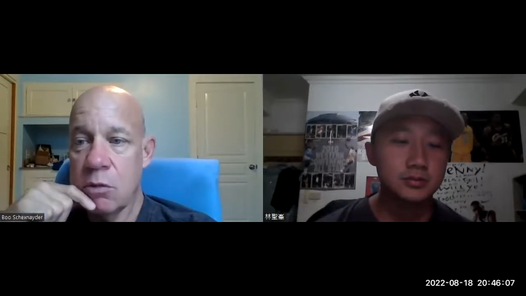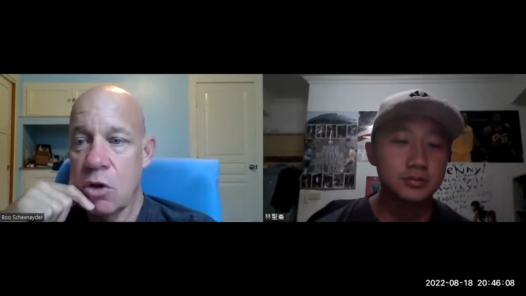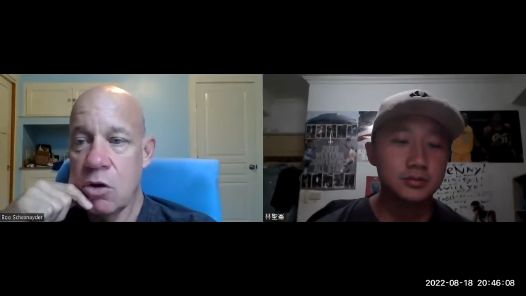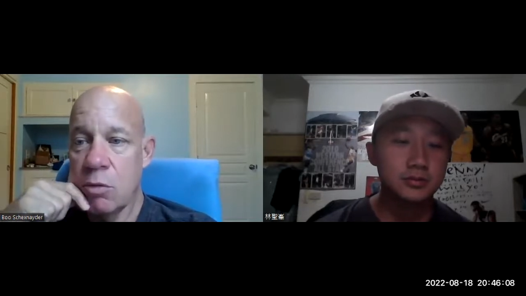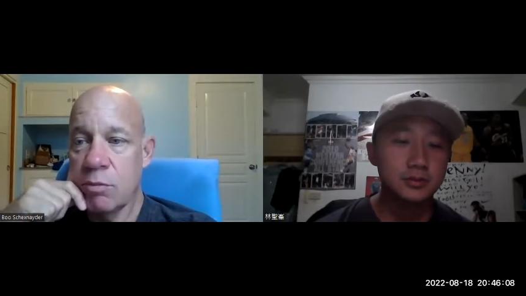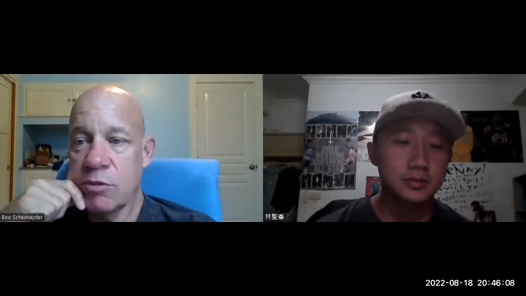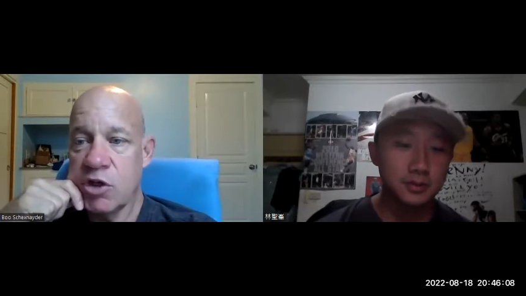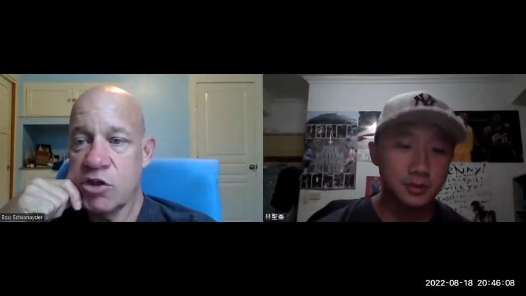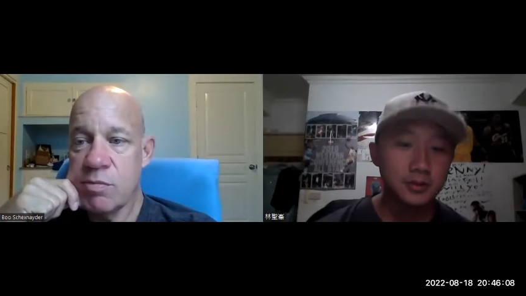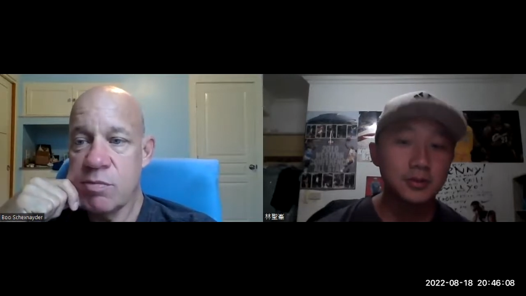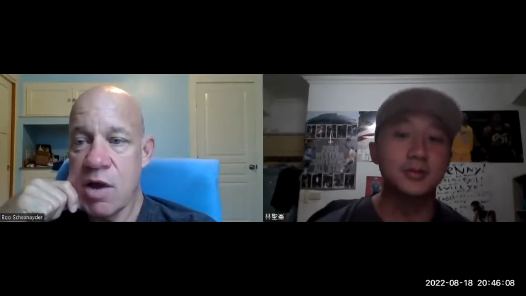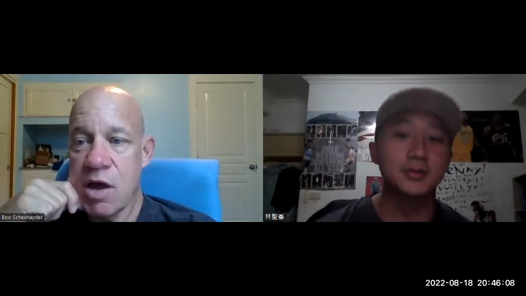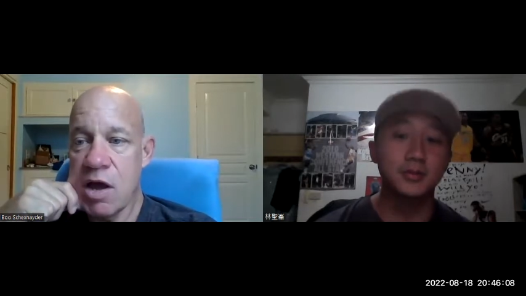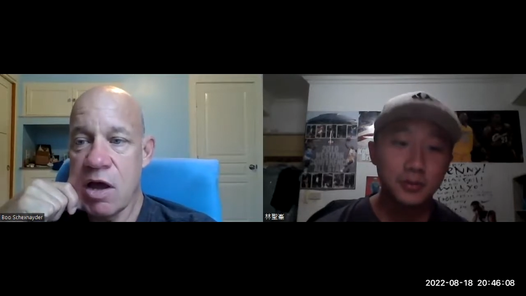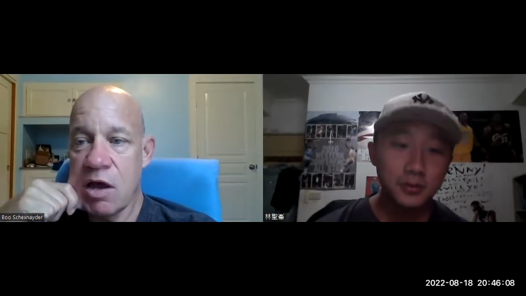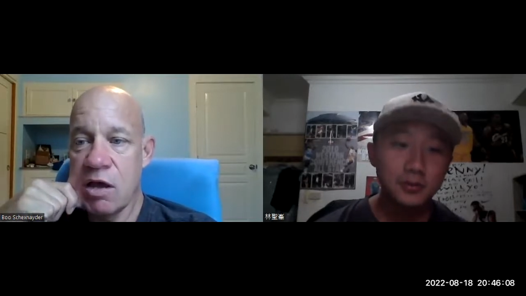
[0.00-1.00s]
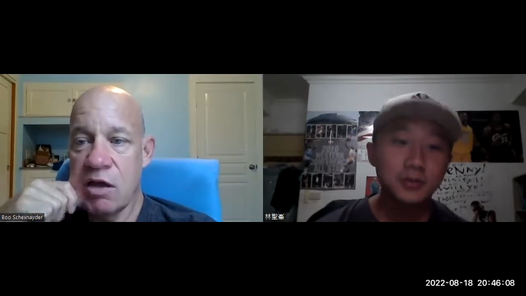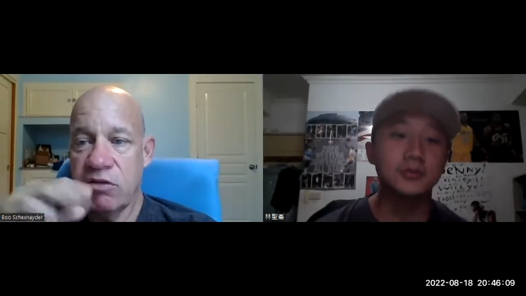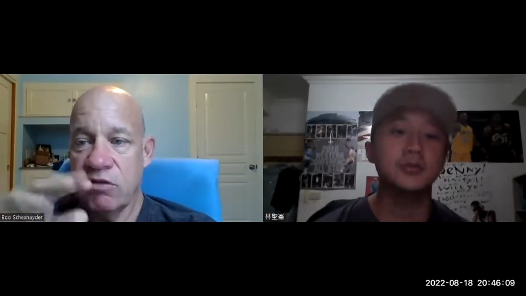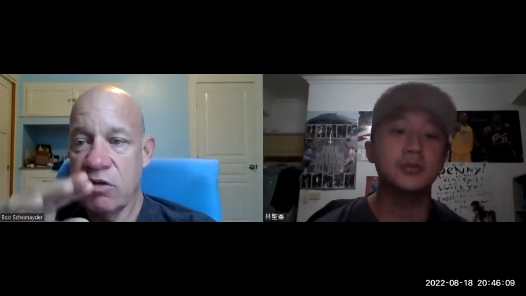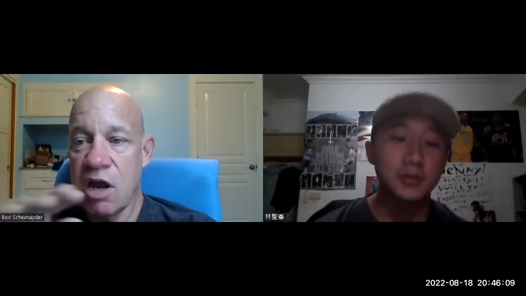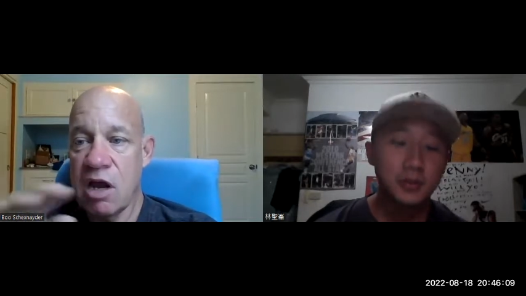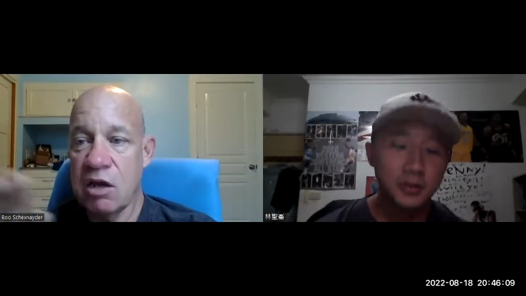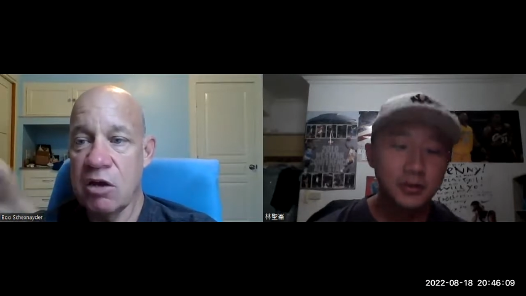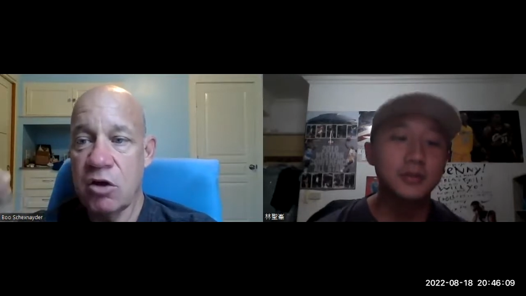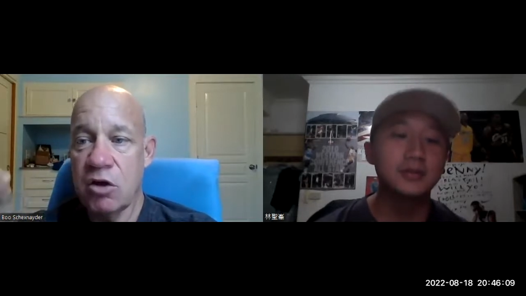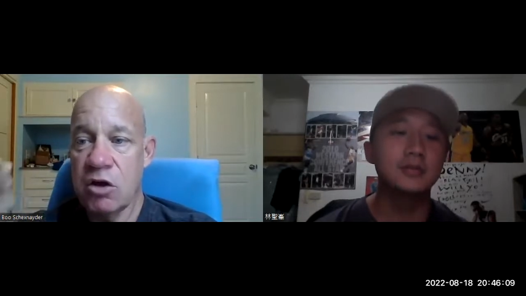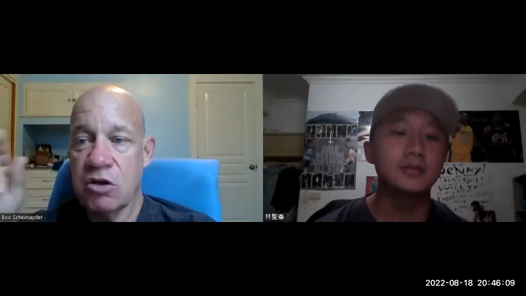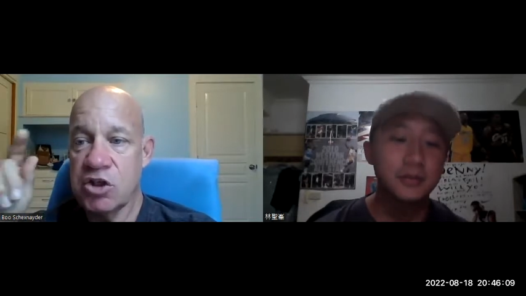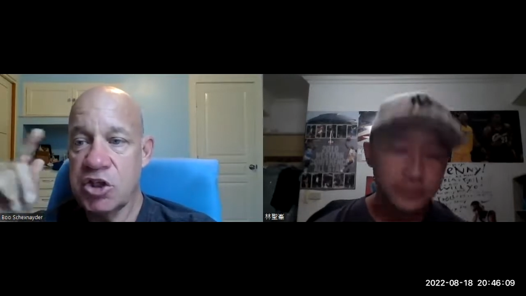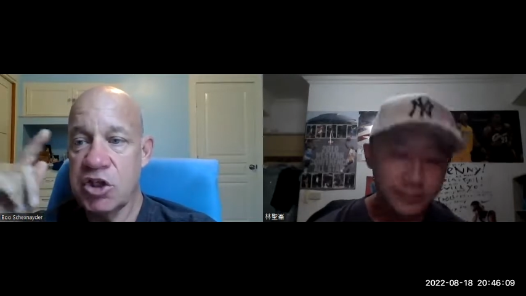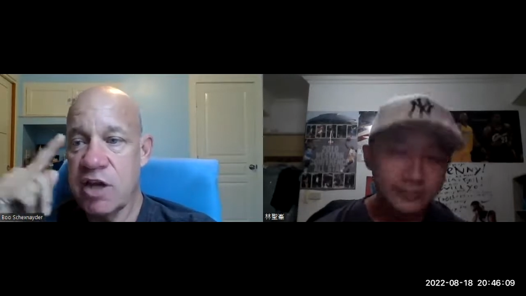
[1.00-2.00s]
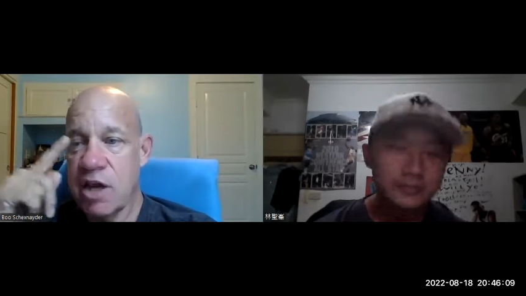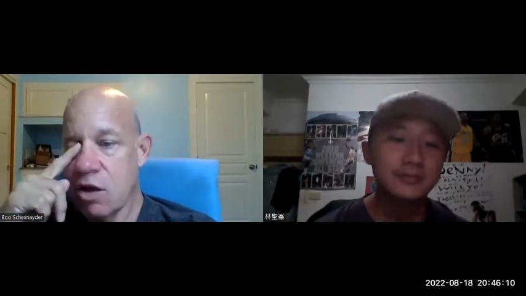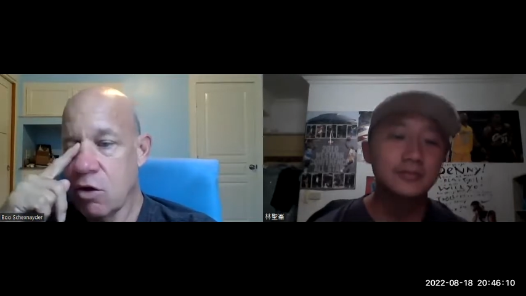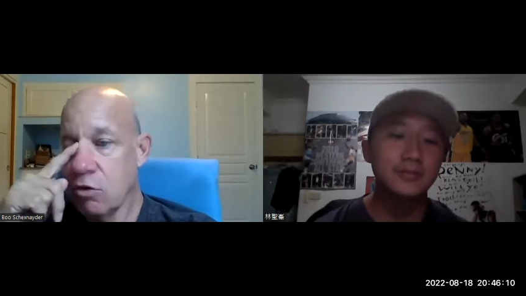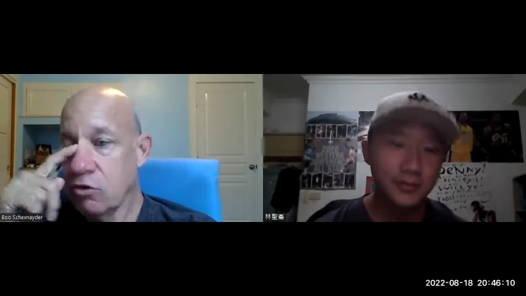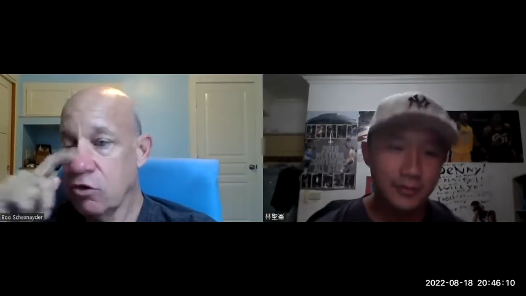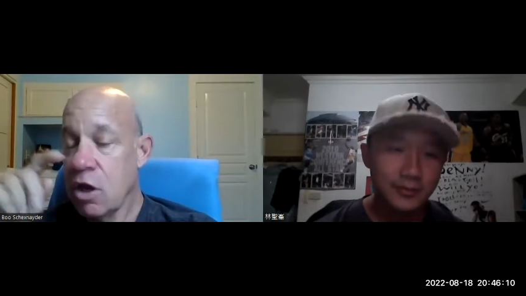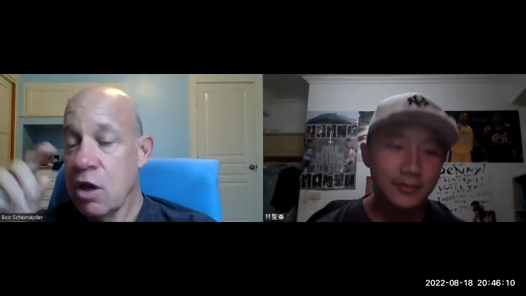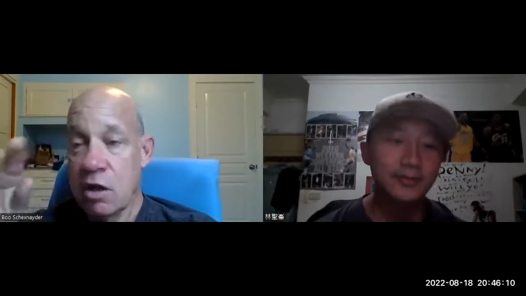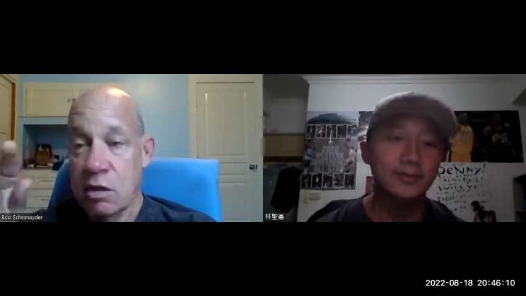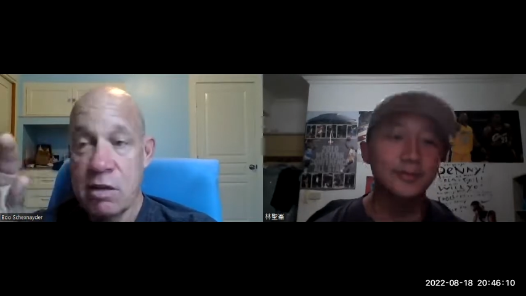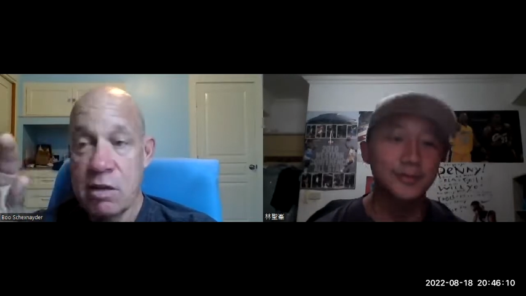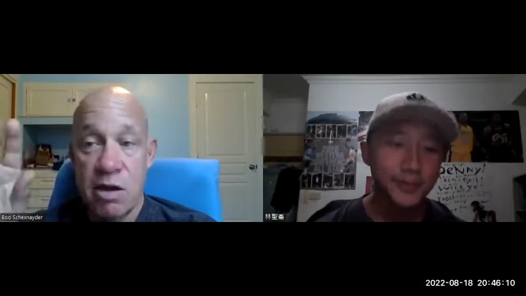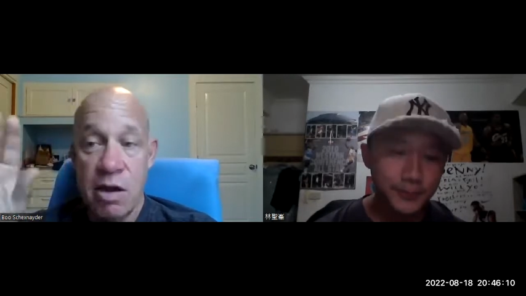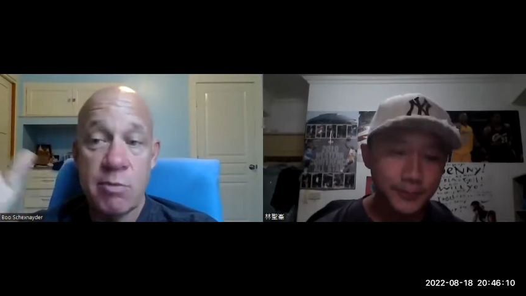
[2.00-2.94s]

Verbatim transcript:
Speaker 1: You know, just my eyes, and I look at shin angles. Now,